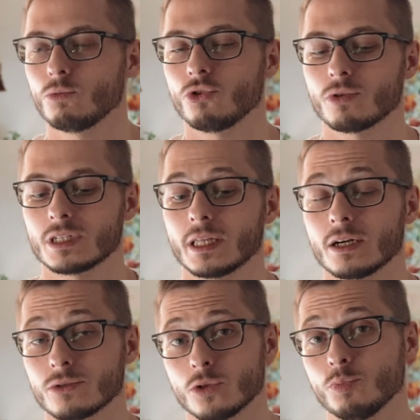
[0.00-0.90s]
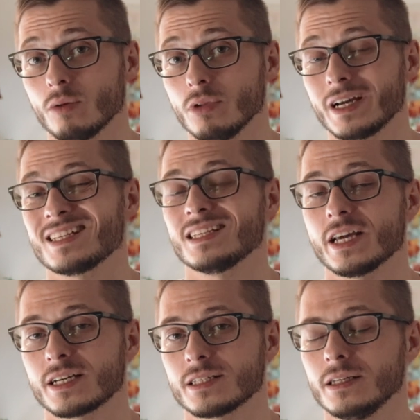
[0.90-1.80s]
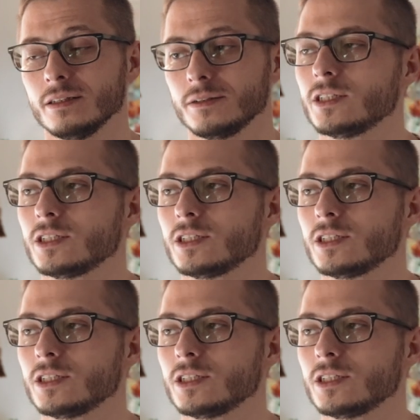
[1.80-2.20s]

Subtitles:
which was announced to public as an accident.